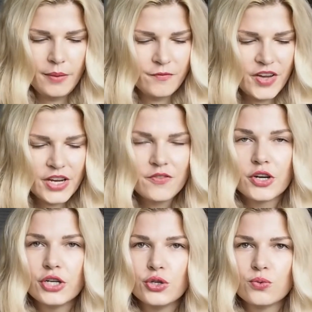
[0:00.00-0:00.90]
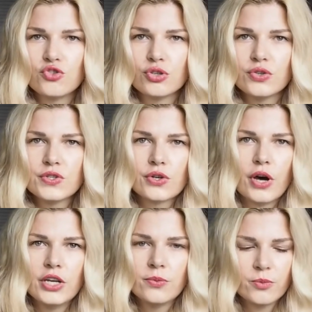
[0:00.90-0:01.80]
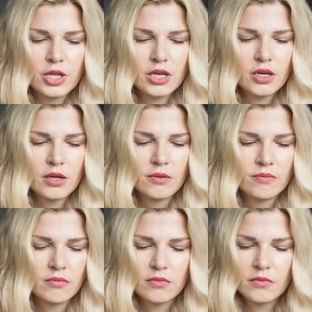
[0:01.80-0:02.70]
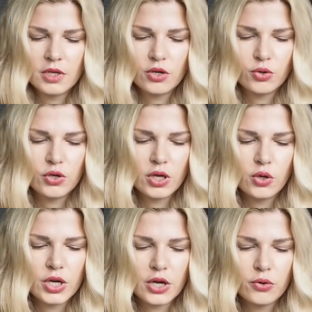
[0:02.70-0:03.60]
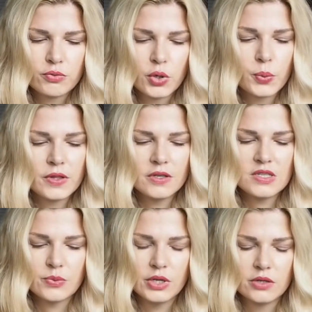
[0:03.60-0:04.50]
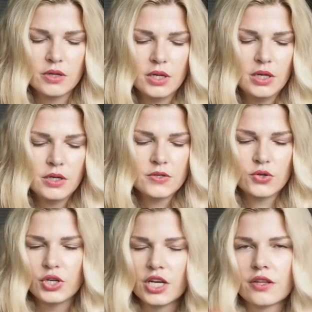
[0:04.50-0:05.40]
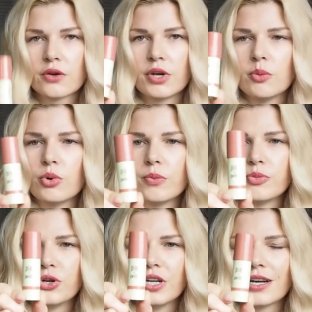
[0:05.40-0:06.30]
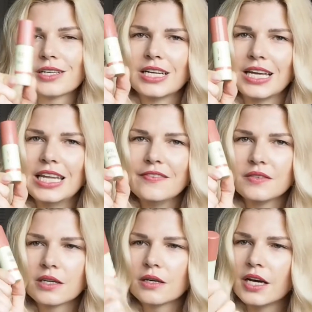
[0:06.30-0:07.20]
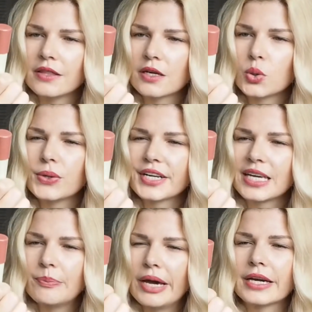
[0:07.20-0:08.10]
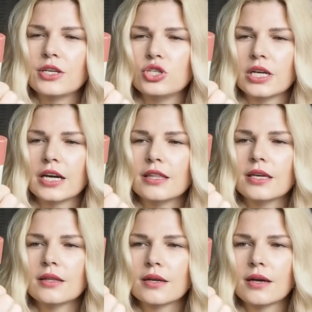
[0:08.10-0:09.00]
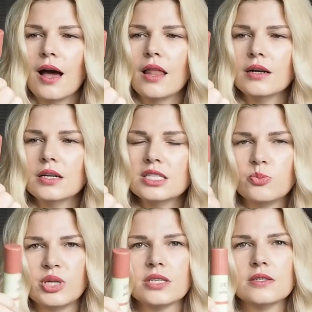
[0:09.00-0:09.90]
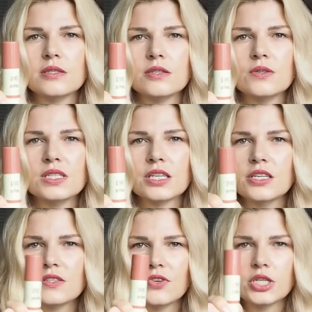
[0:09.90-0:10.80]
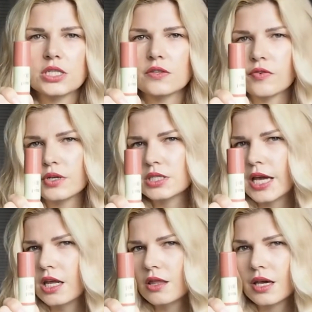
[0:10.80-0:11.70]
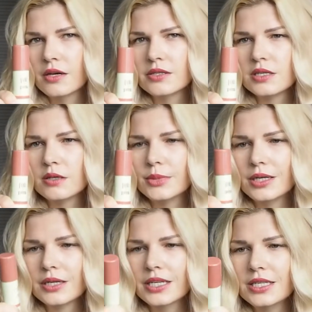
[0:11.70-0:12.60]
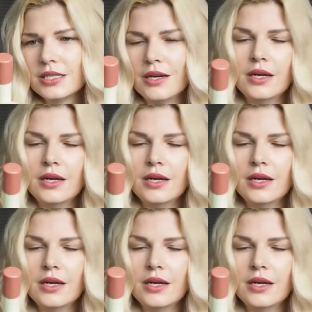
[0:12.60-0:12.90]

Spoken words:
very neutral, so I don't think you can go wrong with this one. So another great product, and I love the quirky packaging. I think the colors Pix is using is very different to anything else in the market,